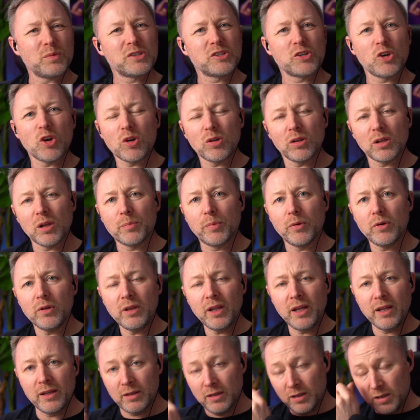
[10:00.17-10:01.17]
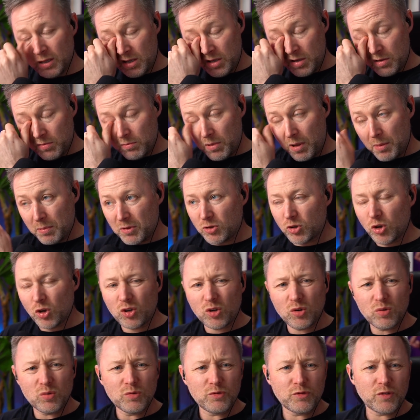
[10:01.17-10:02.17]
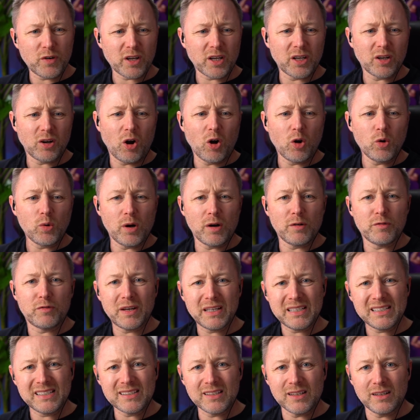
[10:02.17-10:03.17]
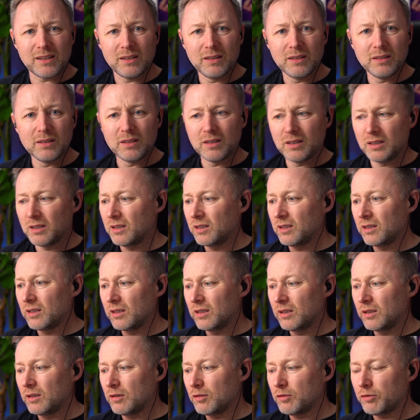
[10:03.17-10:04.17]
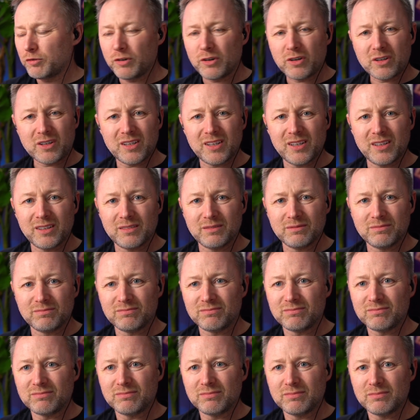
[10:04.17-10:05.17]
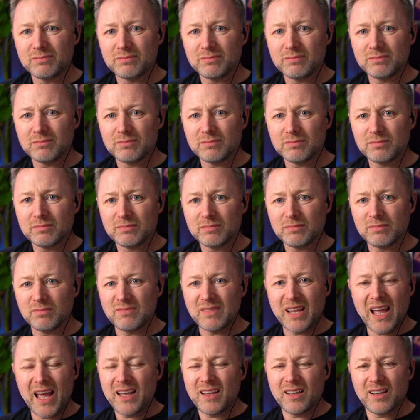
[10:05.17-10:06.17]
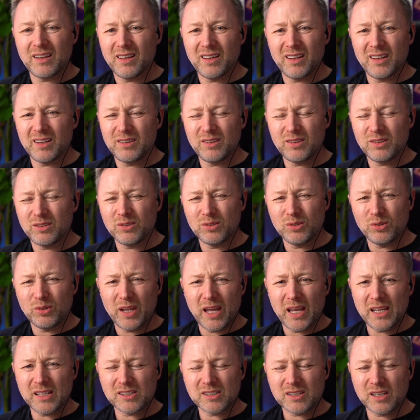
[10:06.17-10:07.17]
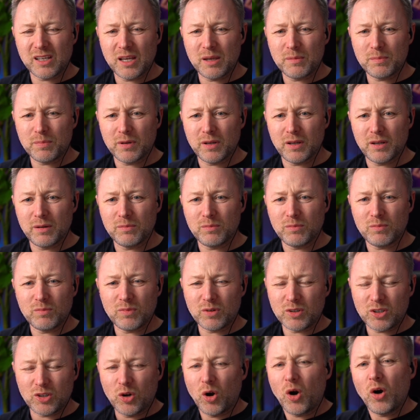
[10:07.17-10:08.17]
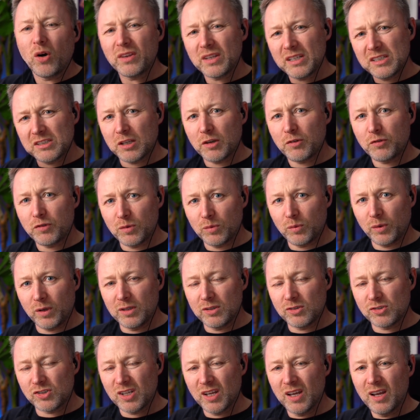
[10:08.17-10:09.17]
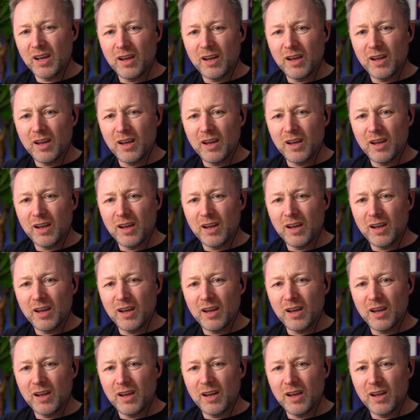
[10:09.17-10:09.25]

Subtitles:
Google about then? Maybe Google fucking Alta Vista, fucking no Netscape, you know, all these different ones.